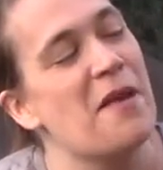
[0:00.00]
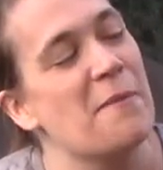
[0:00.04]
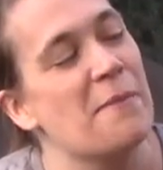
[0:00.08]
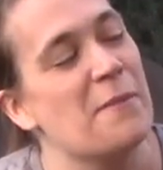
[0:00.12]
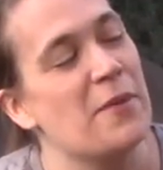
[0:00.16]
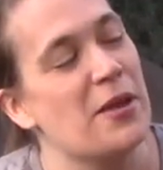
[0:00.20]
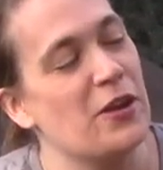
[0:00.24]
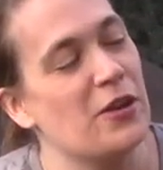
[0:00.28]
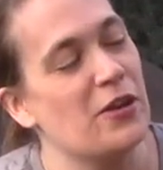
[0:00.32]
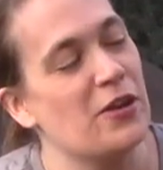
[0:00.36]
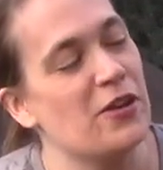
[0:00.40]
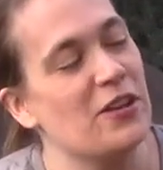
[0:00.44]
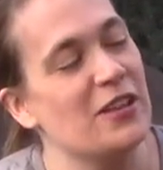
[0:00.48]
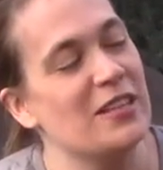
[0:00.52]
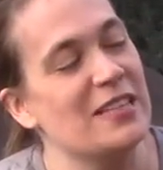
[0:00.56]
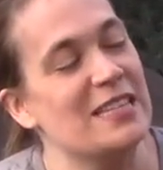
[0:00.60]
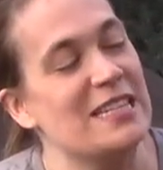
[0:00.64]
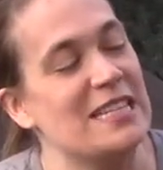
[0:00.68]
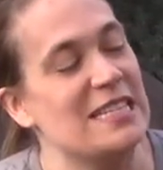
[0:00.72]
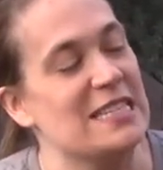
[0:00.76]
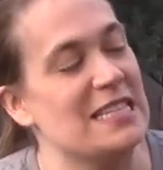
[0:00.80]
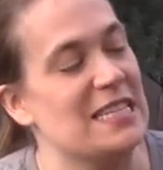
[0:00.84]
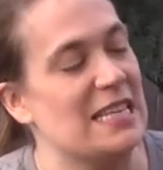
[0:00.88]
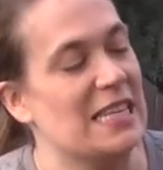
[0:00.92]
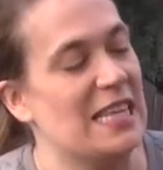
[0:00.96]
Marigold
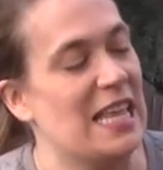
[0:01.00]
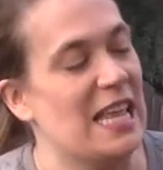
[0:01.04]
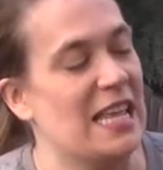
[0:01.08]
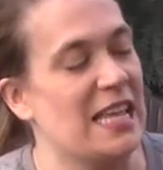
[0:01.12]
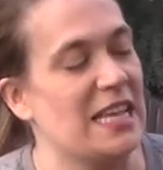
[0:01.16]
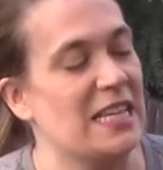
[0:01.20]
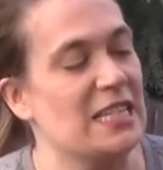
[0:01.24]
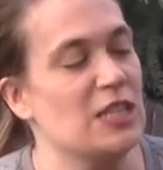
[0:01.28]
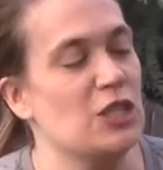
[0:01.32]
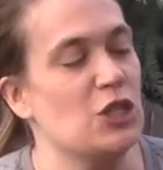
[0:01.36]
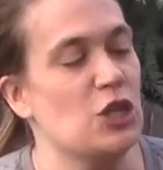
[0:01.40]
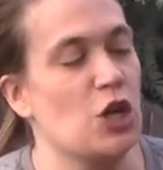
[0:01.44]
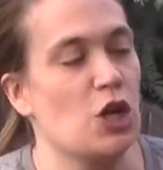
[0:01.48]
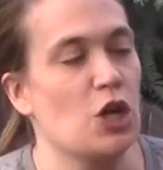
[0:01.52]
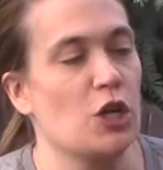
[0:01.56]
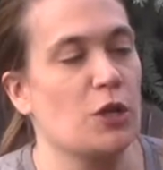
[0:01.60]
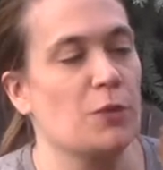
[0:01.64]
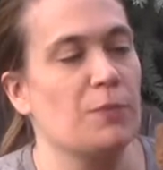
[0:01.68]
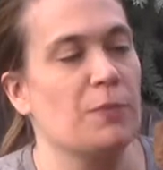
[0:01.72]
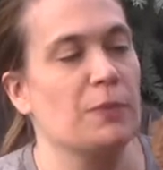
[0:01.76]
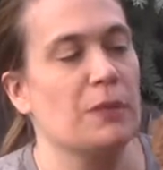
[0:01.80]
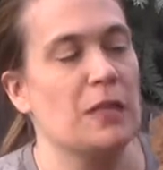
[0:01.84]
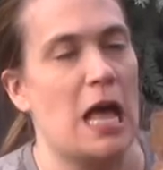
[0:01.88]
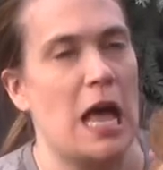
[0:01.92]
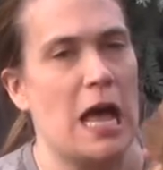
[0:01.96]
is like a dark
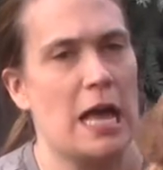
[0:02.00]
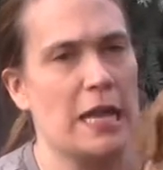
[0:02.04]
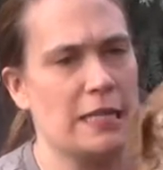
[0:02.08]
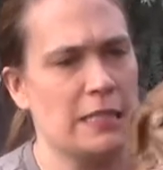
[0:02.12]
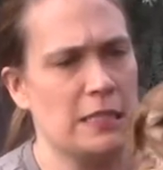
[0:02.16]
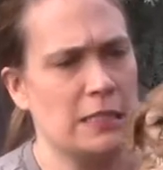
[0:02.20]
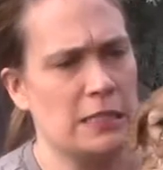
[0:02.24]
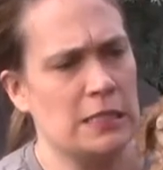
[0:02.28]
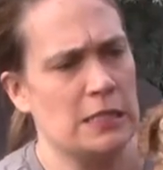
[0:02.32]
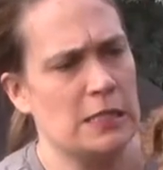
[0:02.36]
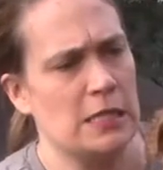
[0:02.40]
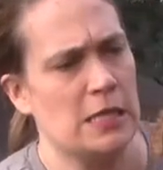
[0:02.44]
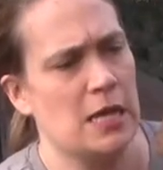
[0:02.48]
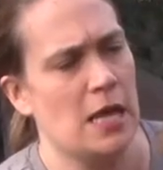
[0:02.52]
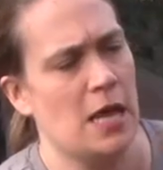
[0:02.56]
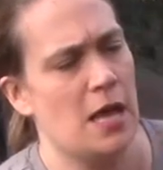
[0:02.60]
blonde